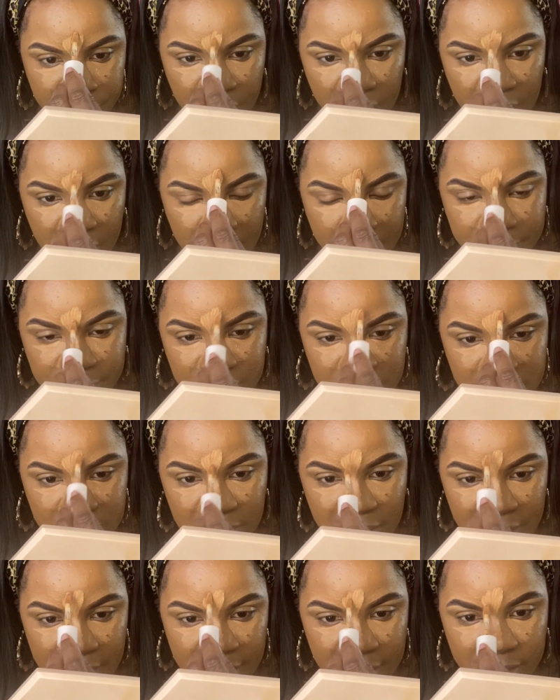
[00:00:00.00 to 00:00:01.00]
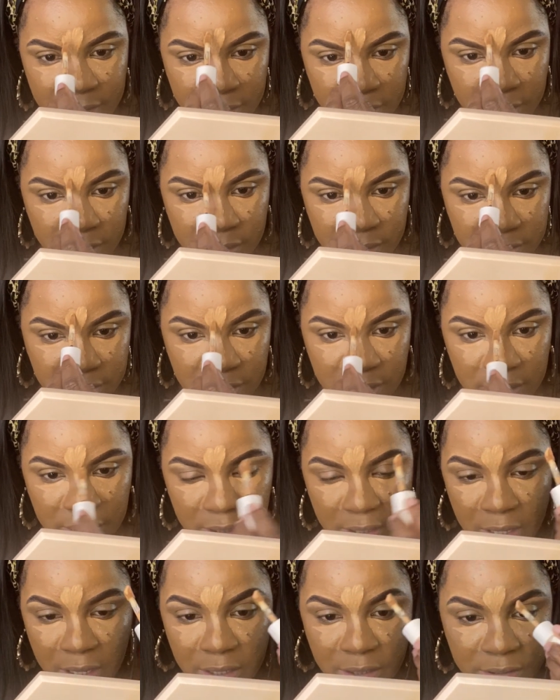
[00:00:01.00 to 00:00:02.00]
And I'm just like, listen,
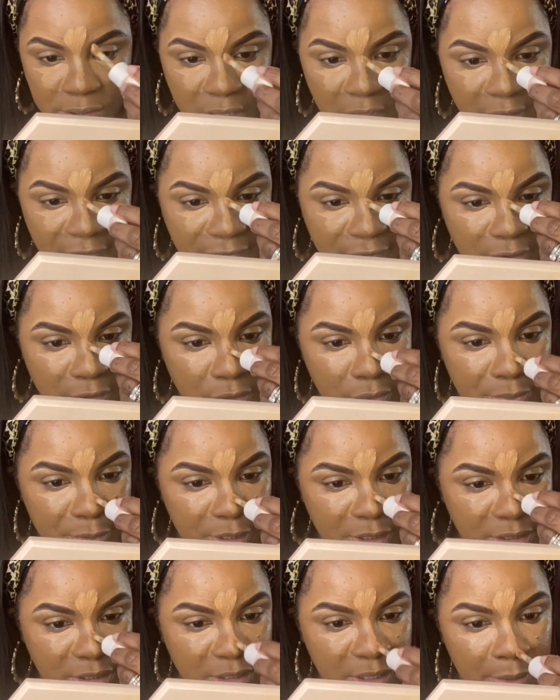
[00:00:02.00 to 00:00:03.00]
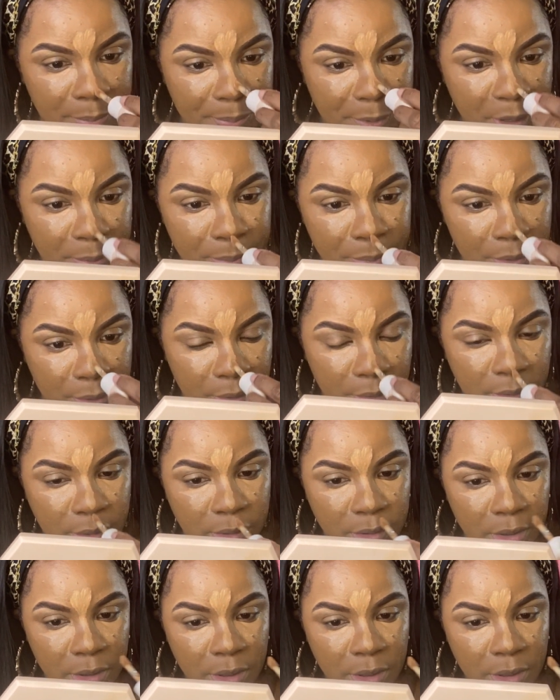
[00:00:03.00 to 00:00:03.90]
the color's off for you because some people